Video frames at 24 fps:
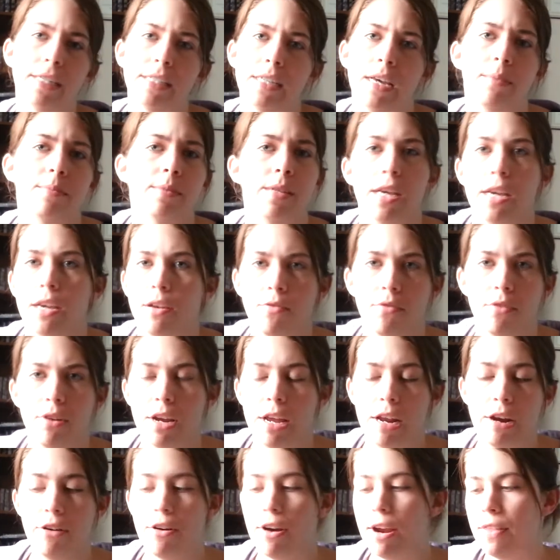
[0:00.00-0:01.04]
times I can
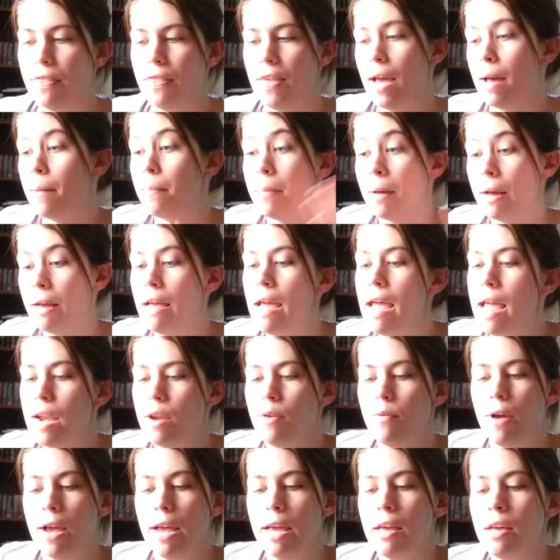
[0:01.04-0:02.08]
reiterate that, but
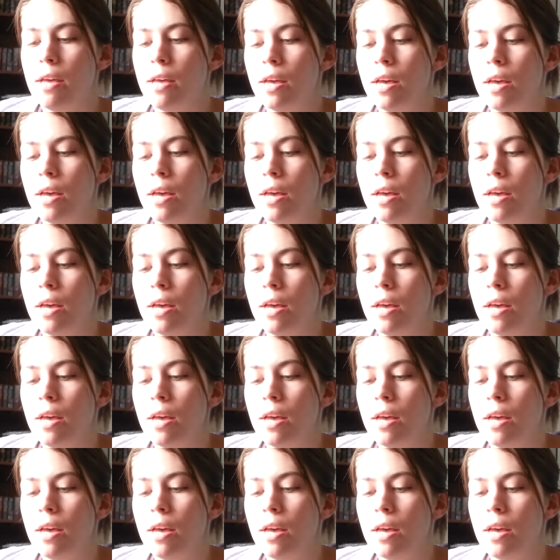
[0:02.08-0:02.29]
anyway.